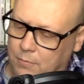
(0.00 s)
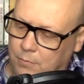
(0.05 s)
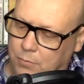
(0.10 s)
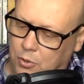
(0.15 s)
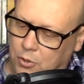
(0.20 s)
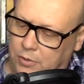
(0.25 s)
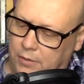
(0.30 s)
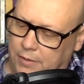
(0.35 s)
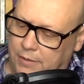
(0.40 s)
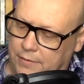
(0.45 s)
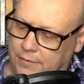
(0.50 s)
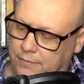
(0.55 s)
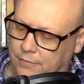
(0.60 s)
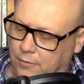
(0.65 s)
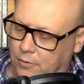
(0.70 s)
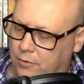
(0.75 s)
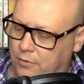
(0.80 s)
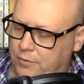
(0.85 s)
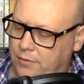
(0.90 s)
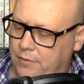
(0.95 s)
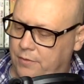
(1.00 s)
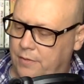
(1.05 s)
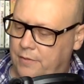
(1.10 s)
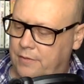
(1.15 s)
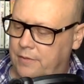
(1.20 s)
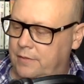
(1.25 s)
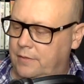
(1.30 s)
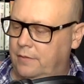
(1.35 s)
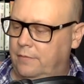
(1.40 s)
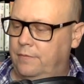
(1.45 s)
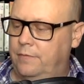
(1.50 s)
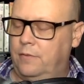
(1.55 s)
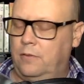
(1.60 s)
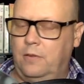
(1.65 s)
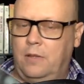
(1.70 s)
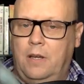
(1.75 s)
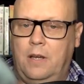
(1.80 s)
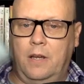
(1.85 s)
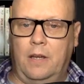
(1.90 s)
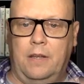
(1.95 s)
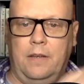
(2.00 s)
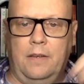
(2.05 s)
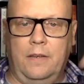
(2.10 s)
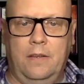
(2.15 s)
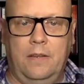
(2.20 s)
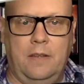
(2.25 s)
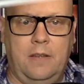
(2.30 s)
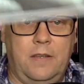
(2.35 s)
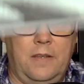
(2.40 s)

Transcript: booklets, folks. This is a full-on